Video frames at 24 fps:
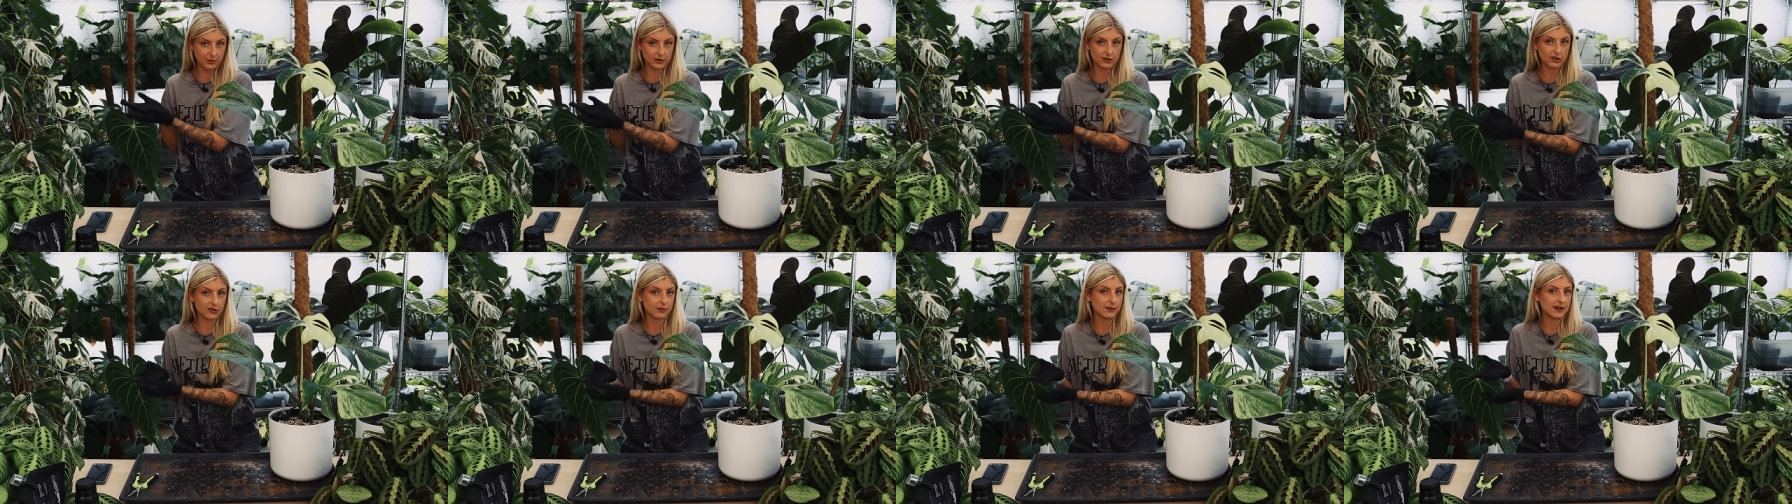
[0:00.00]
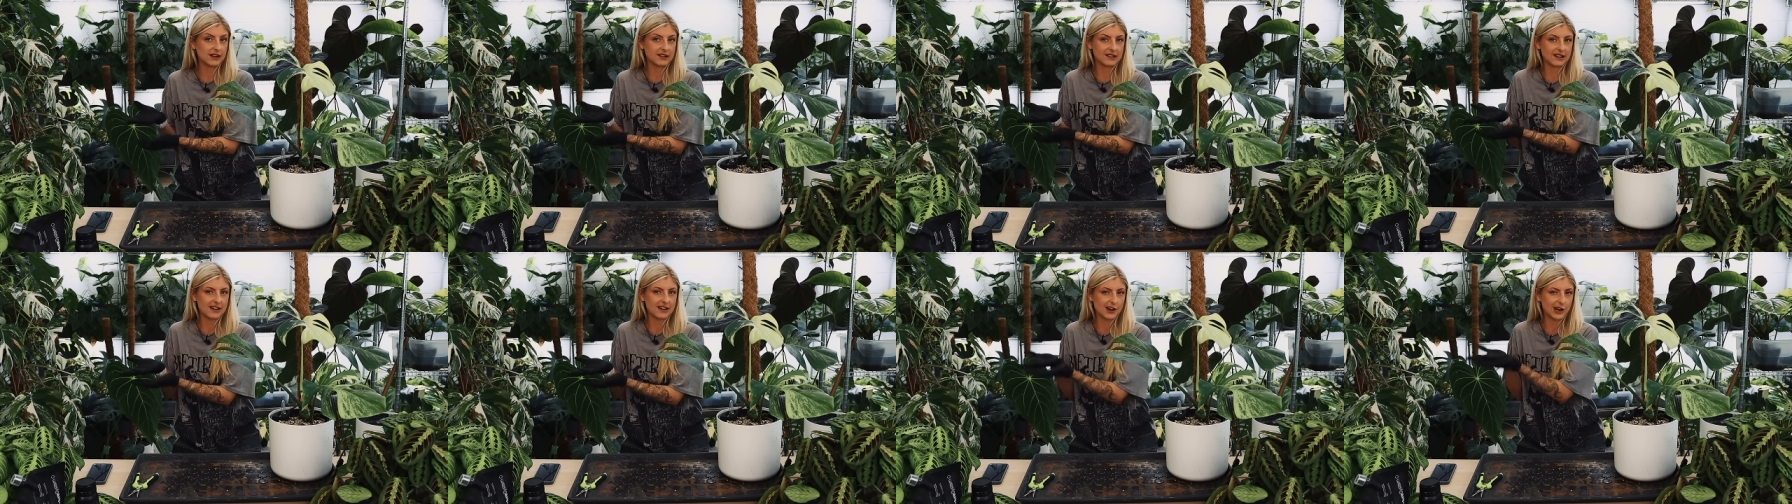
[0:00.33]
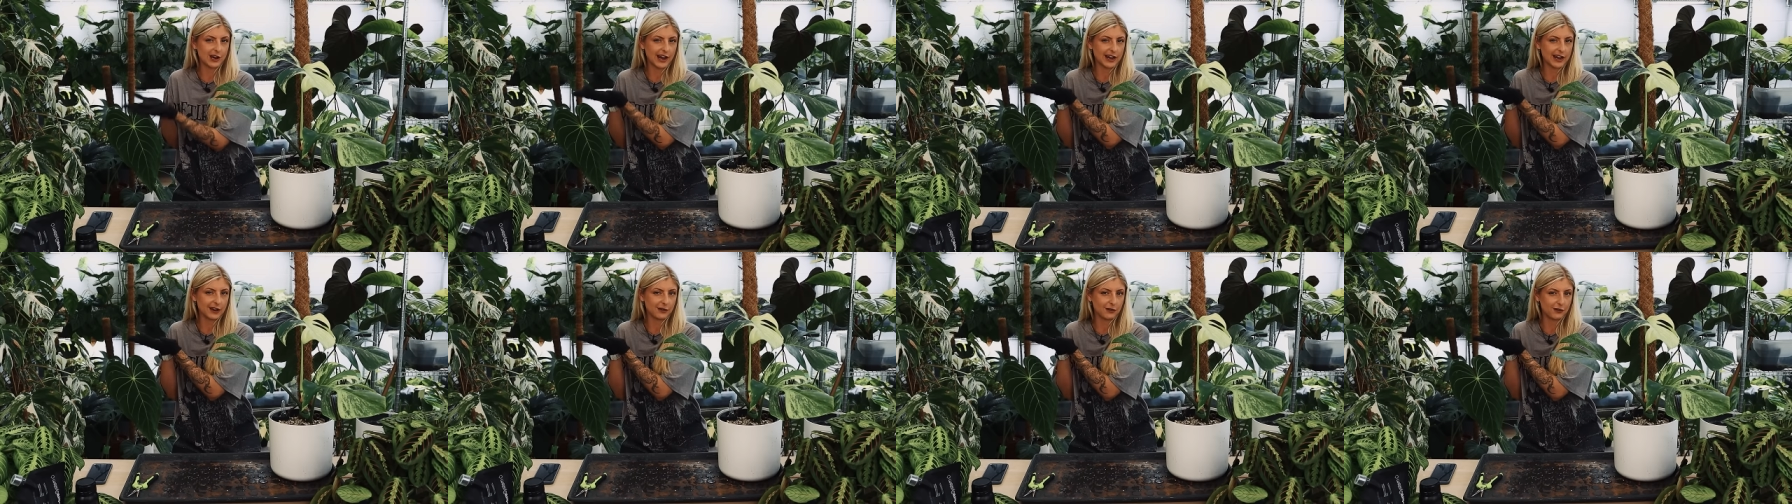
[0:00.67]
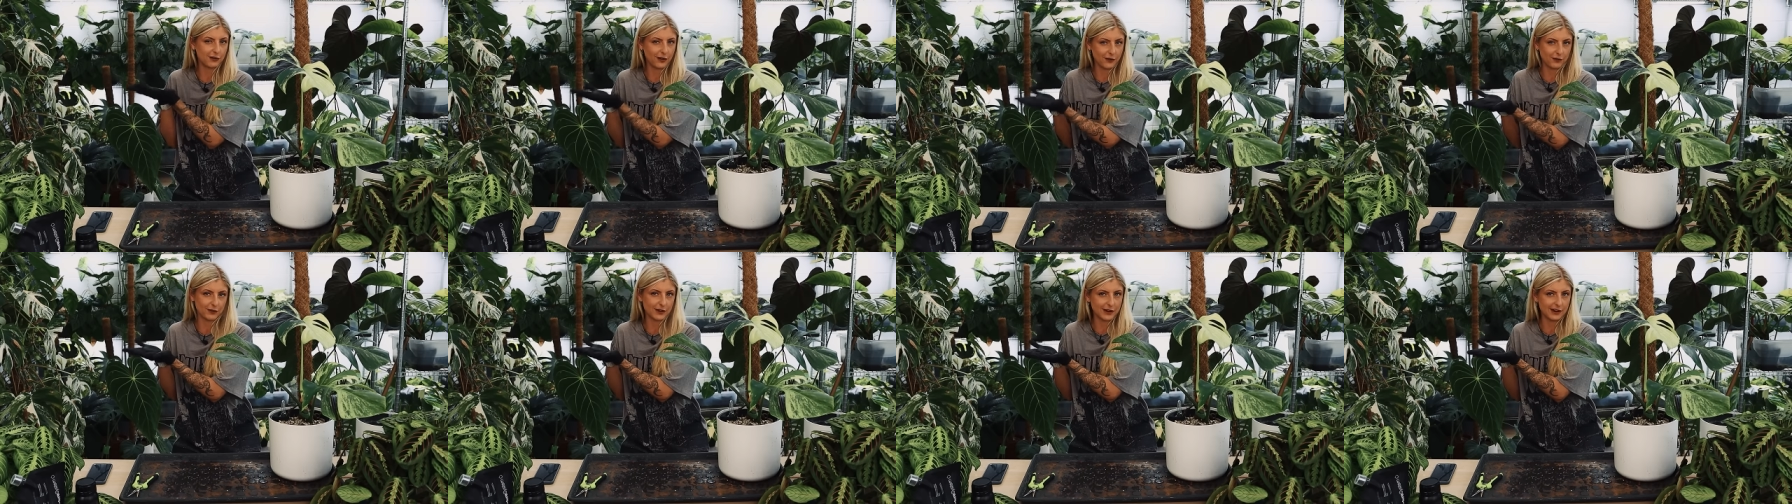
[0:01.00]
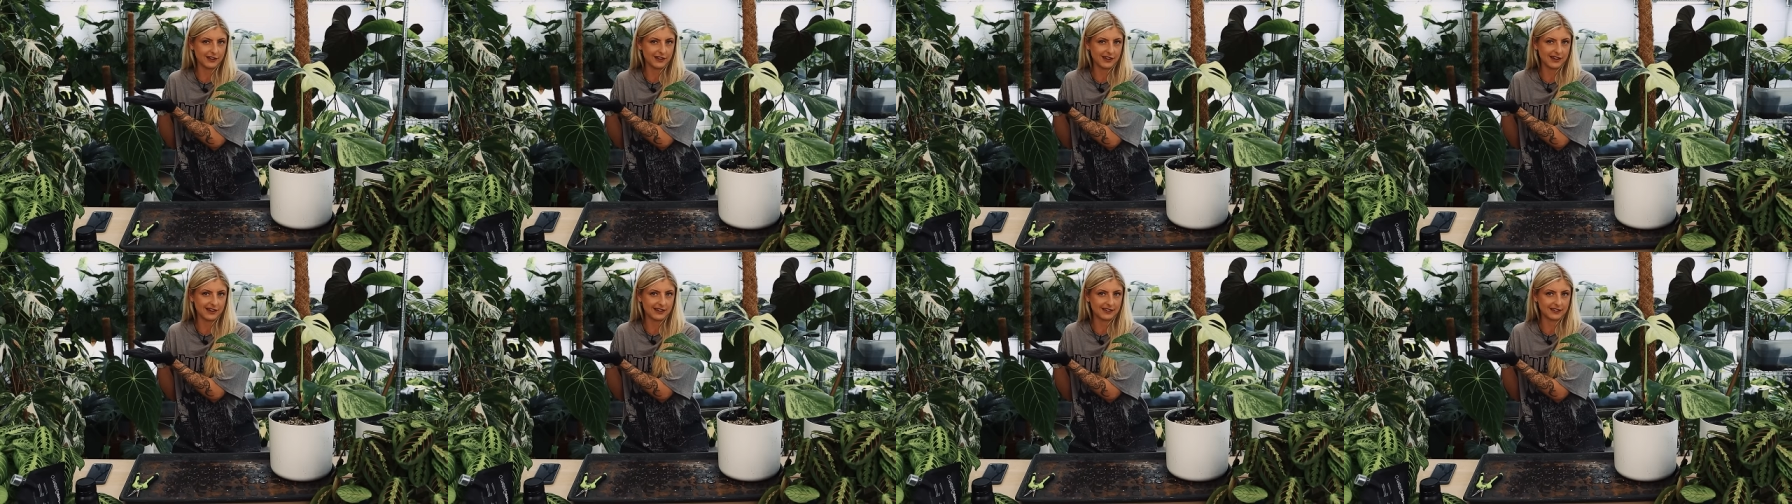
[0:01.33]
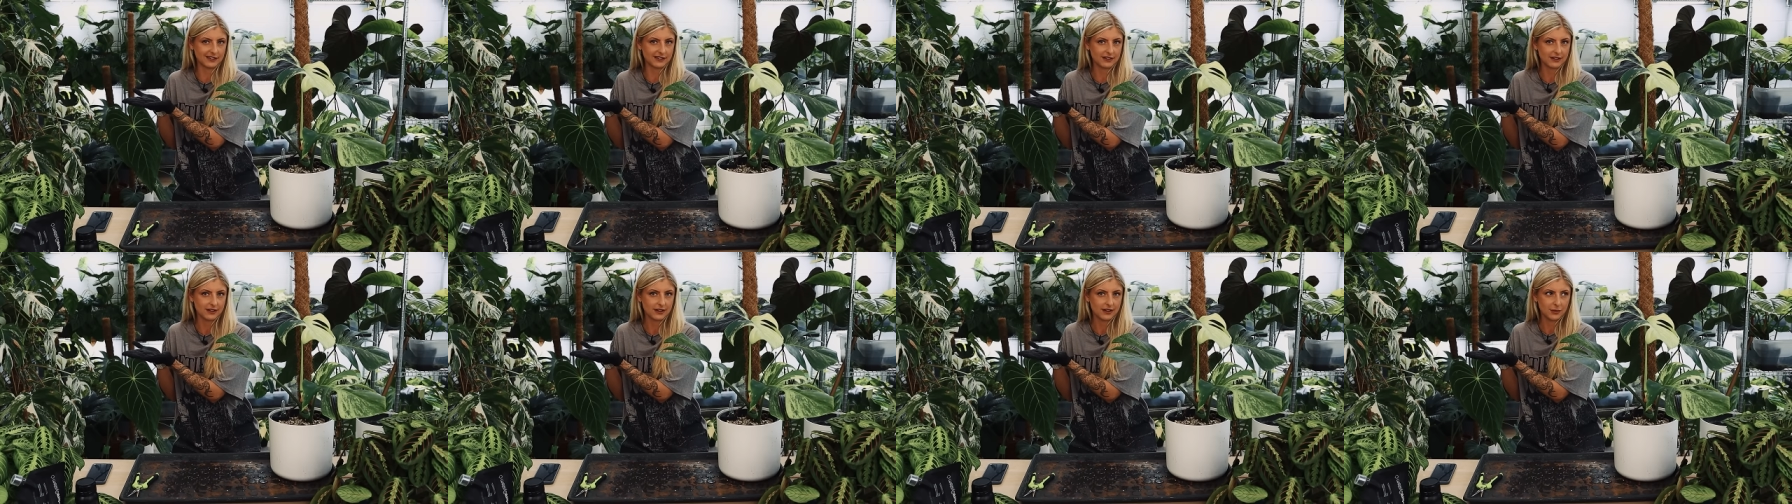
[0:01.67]
but doesn't mean say you're getting 50 of
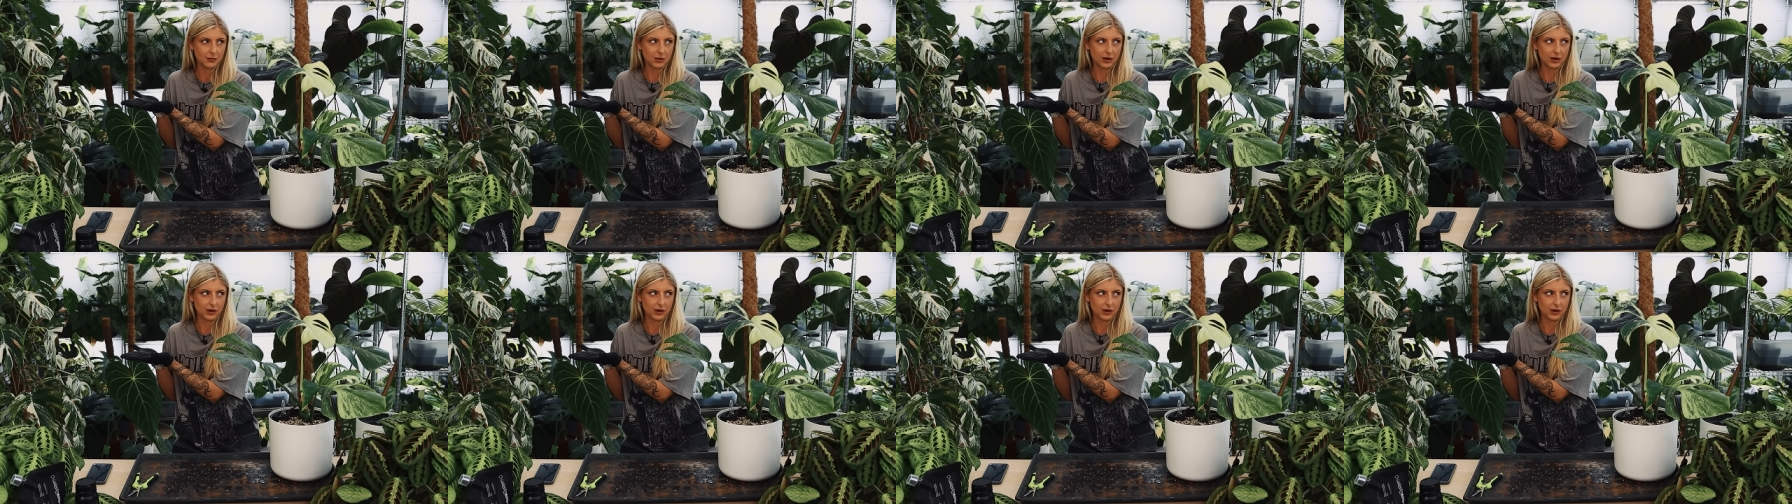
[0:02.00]
these